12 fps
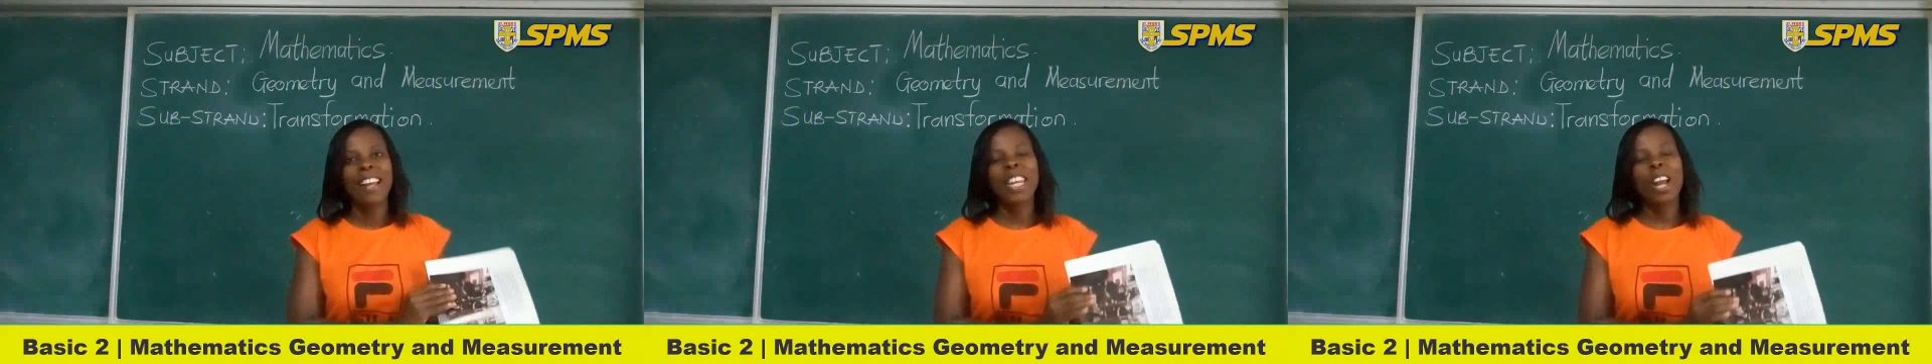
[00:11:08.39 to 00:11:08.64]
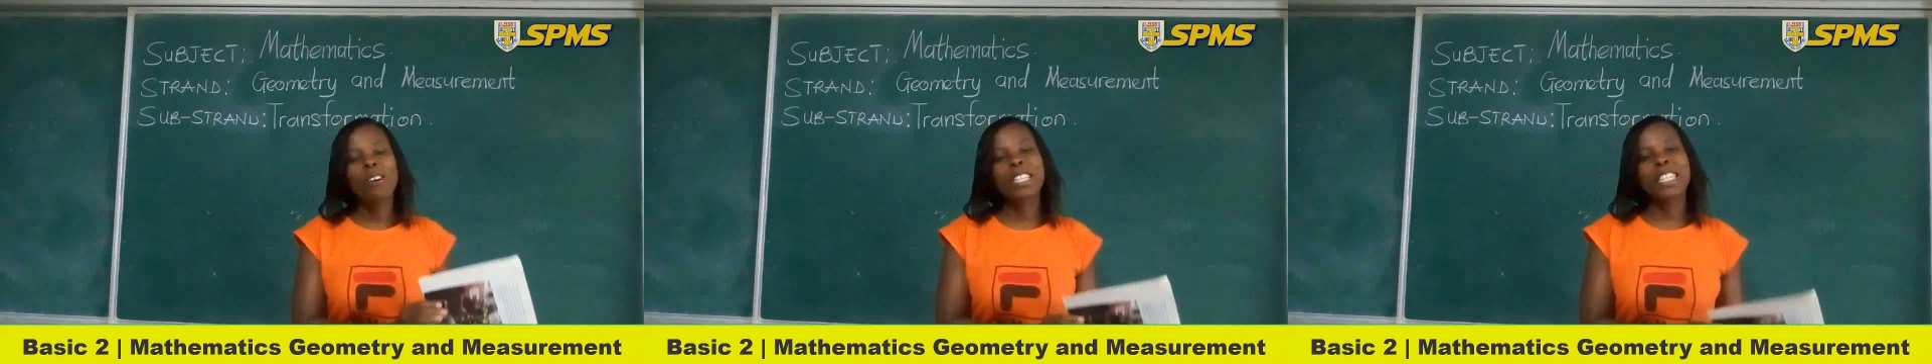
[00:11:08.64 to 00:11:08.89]

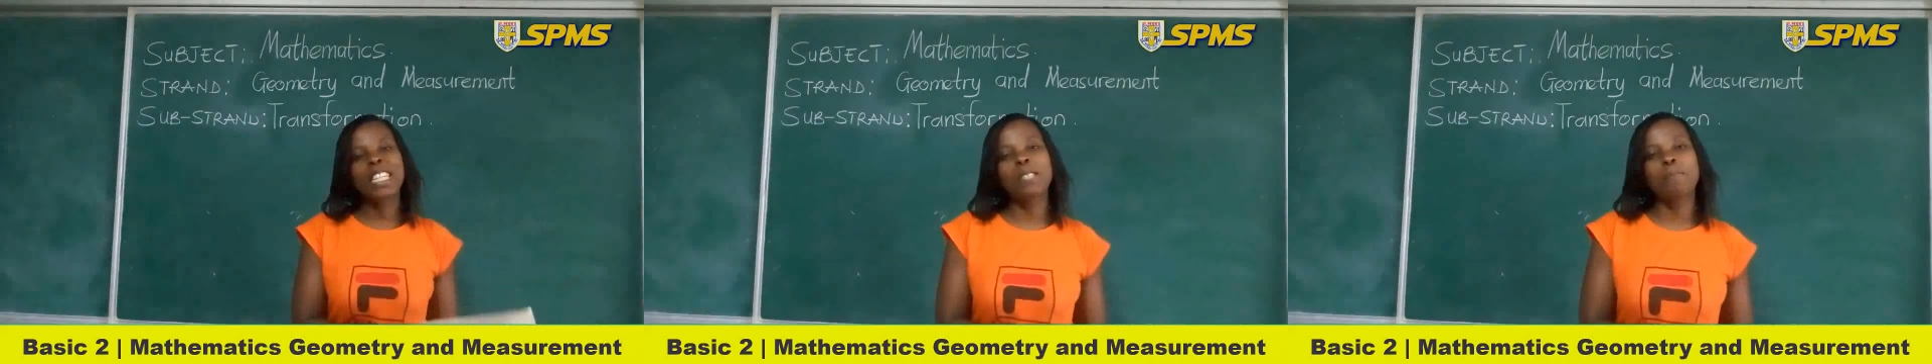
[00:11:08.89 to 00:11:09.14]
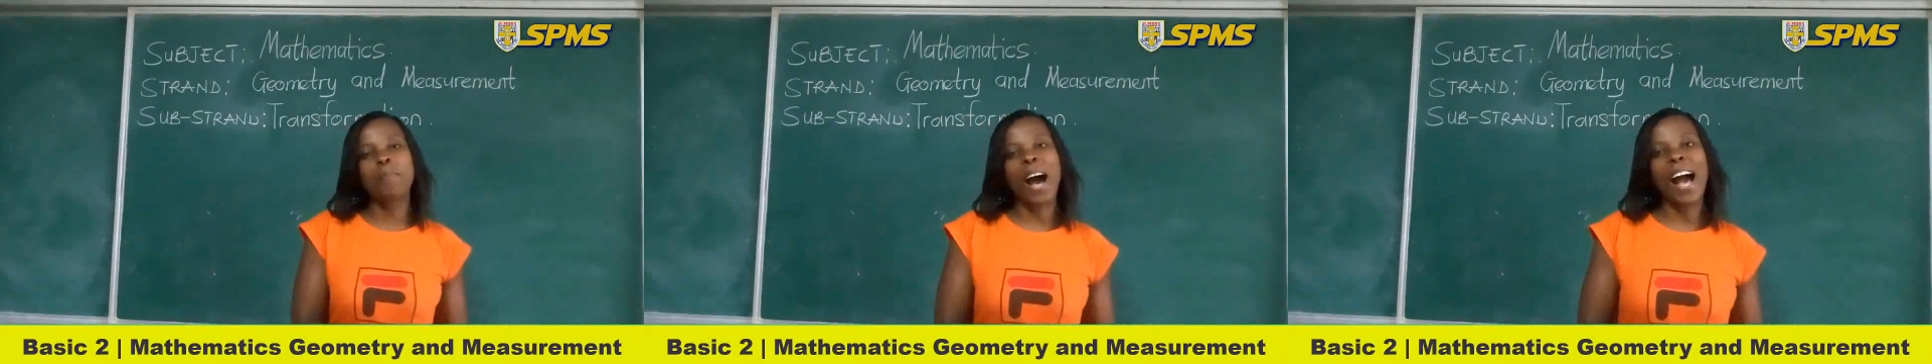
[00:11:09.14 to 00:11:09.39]
Now
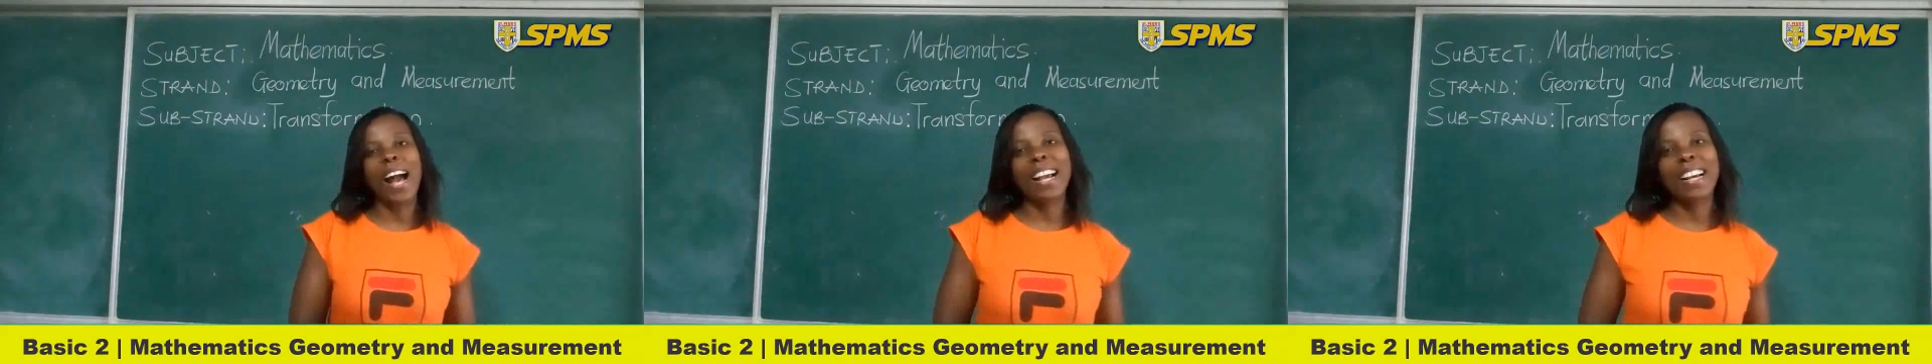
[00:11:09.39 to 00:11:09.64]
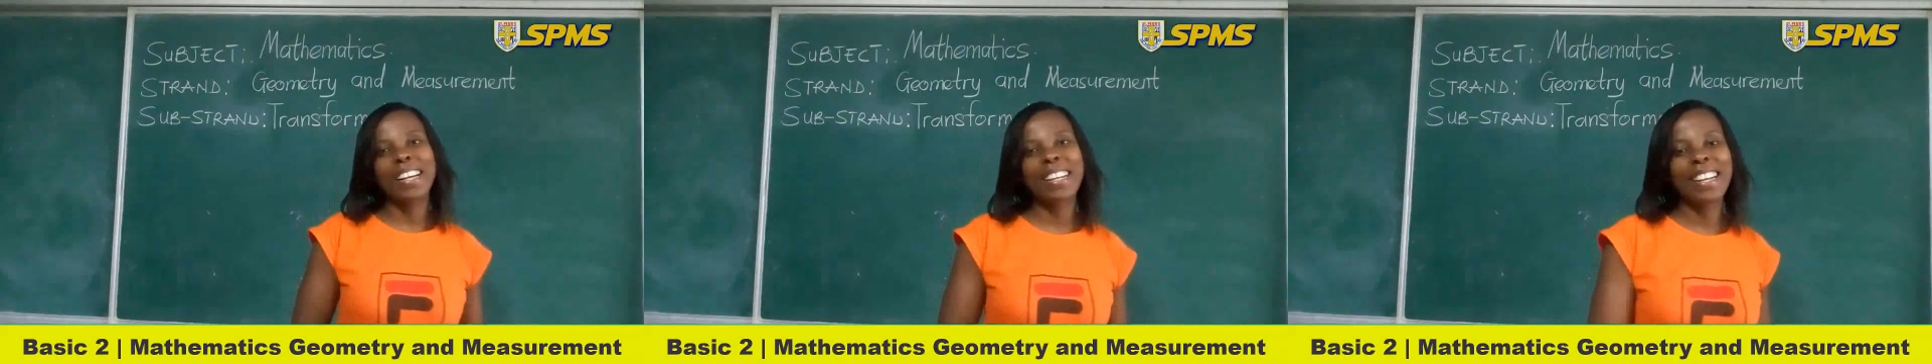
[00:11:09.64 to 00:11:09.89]
sit
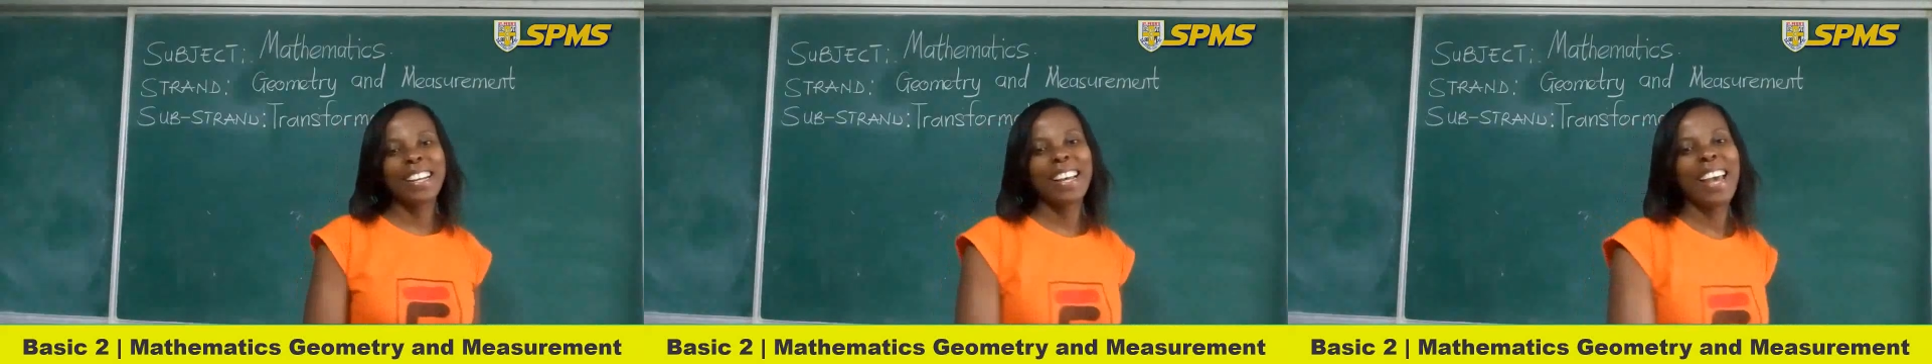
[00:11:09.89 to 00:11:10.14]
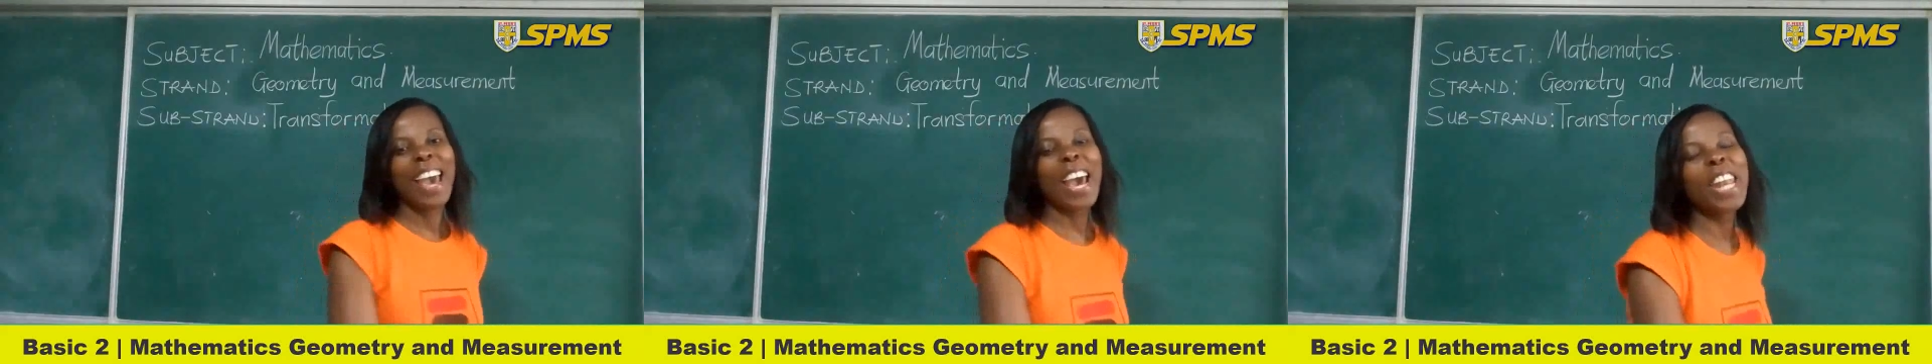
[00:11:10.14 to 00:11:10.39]
back
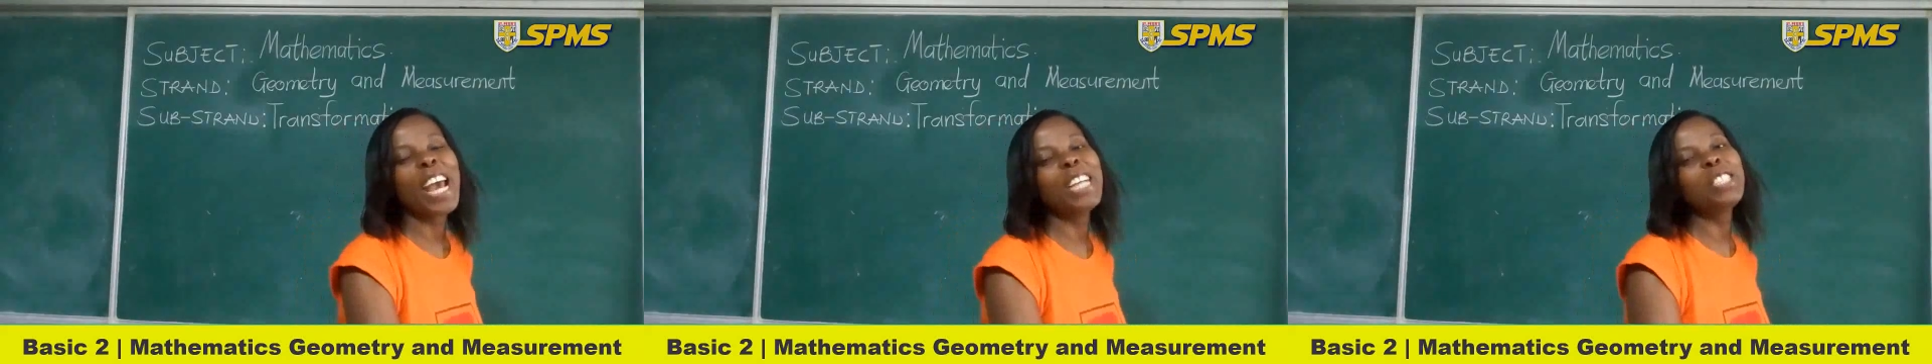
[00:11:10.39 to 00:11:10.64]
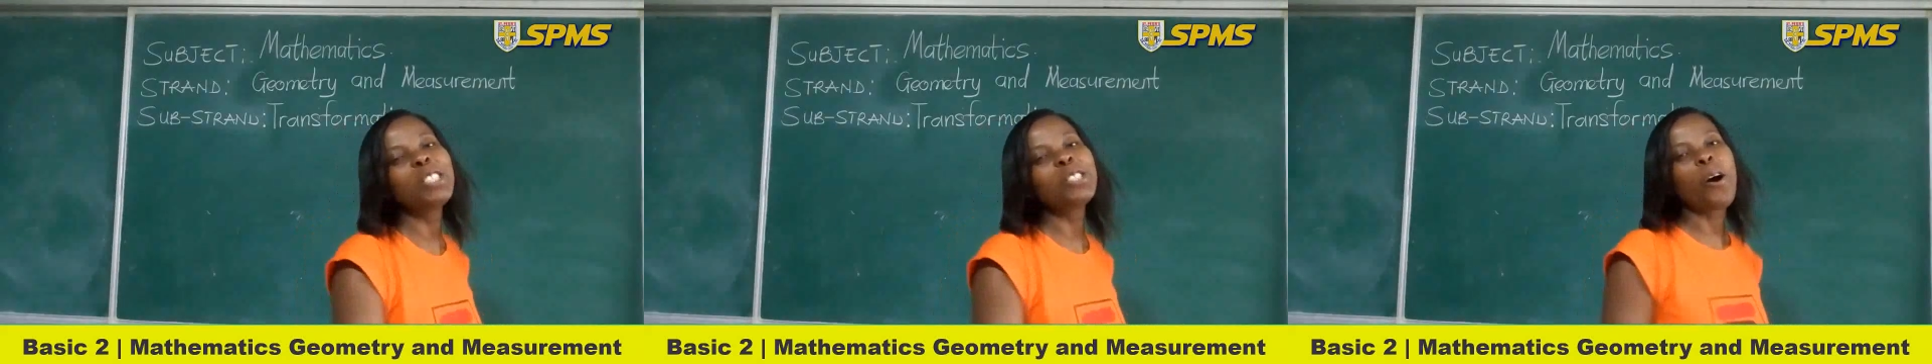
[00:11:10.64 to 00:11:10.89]
and
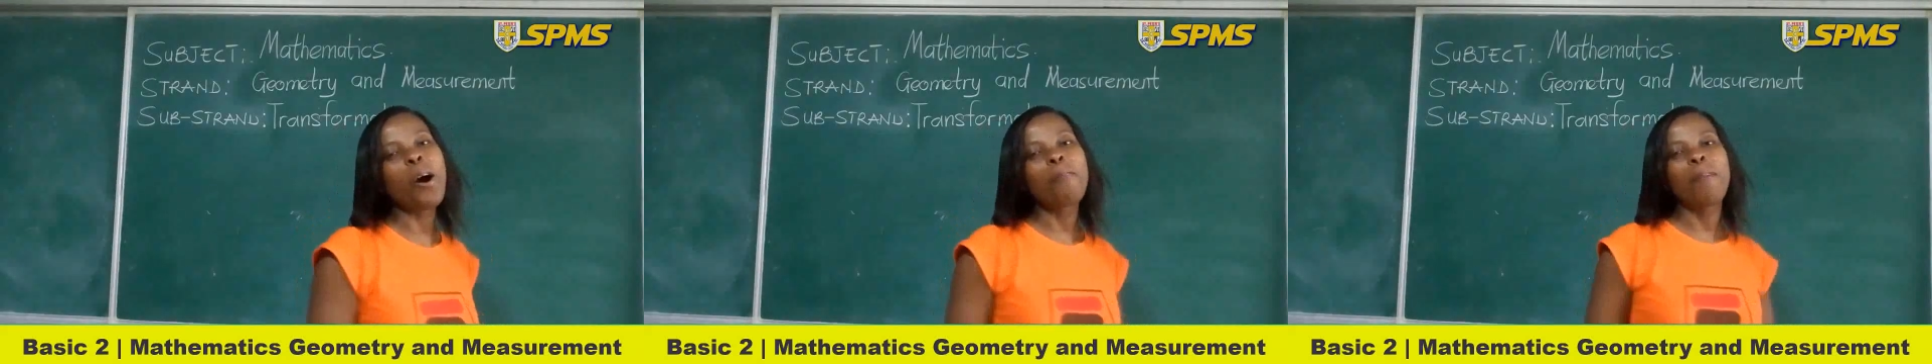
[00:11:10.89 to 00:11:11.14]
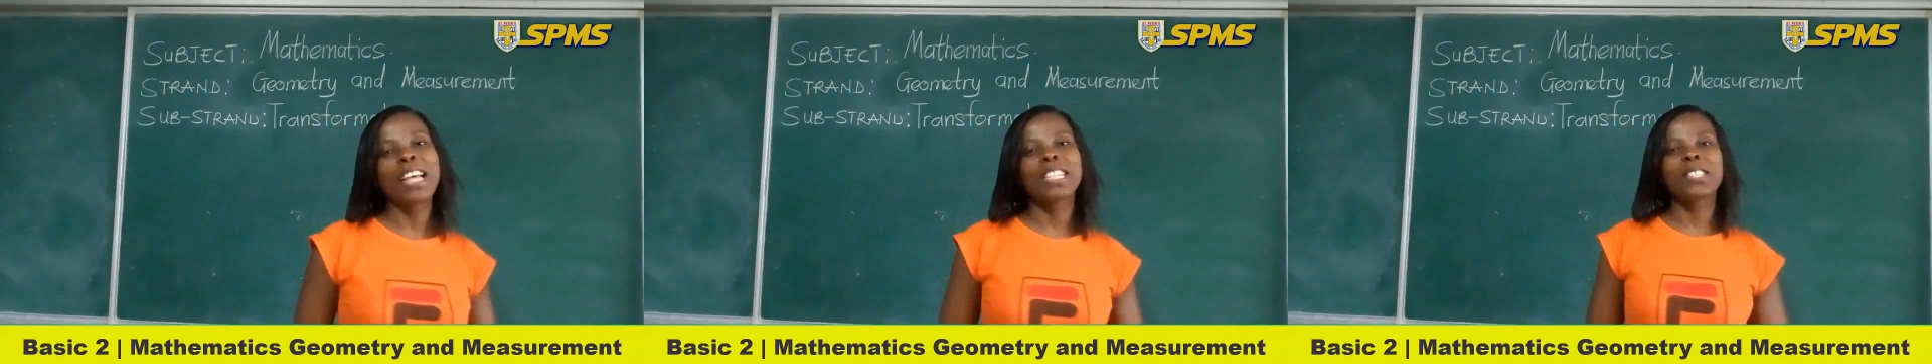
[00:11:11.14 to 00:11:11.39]
enjoy
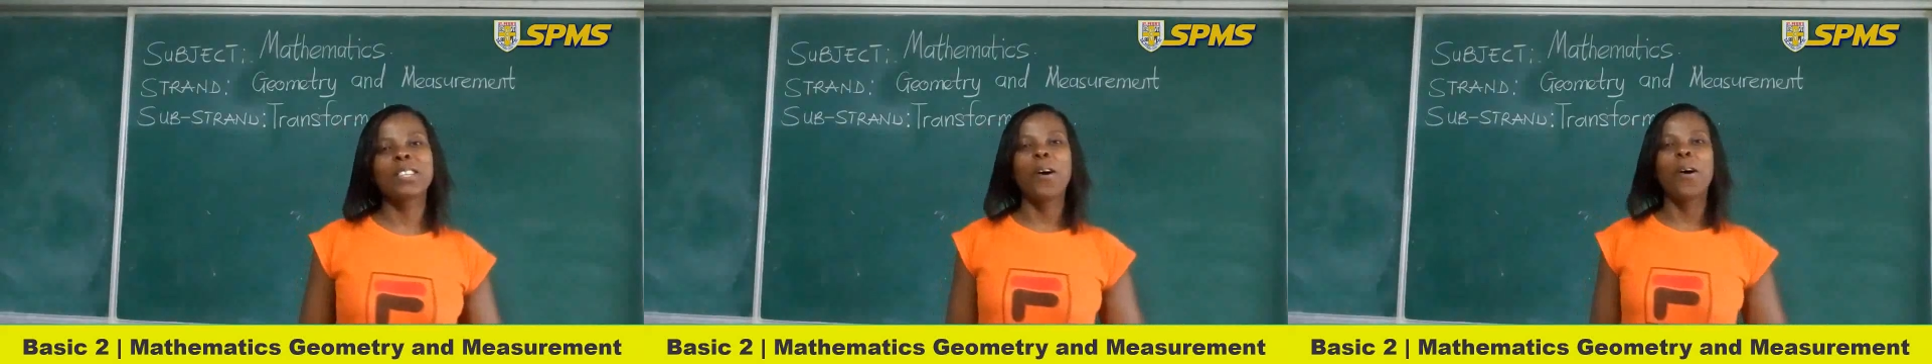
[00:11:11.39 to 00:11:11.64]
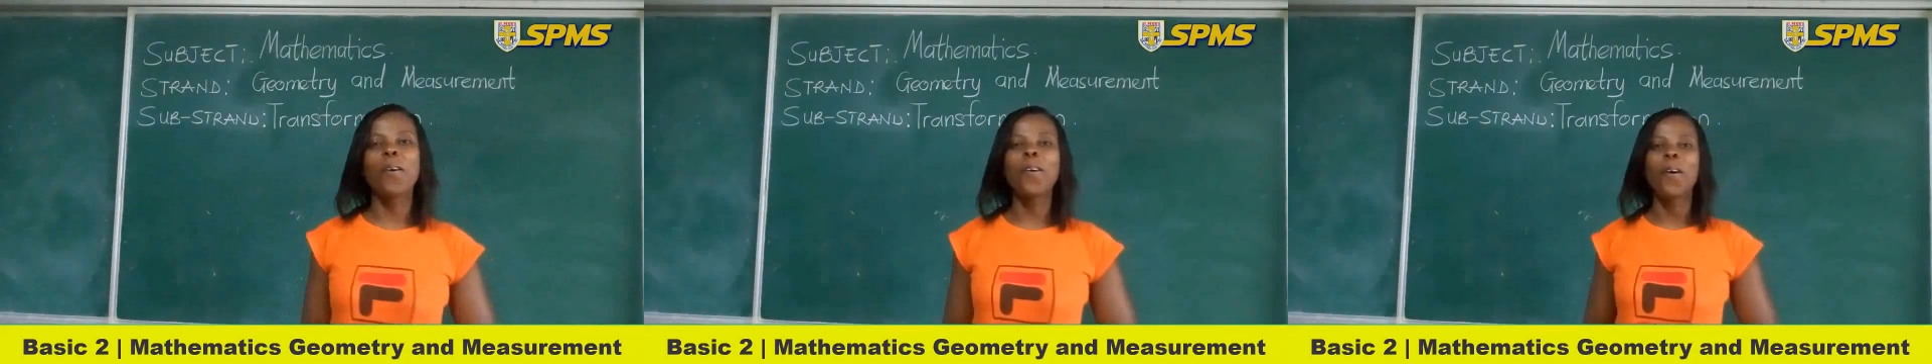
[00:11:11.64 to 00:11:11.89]
my
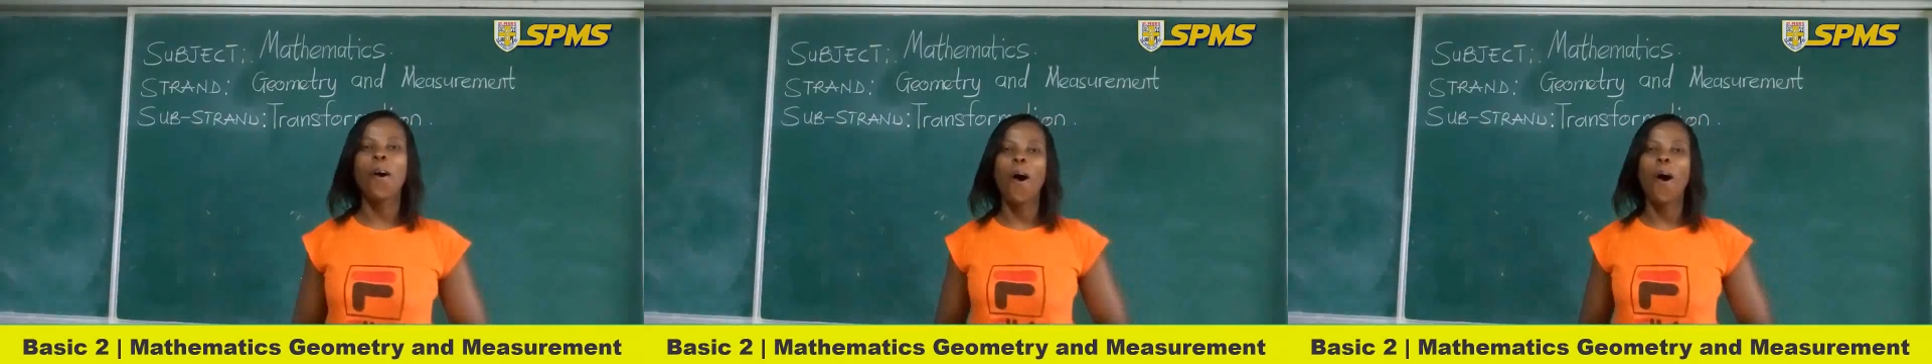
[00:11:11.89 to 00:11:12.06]
song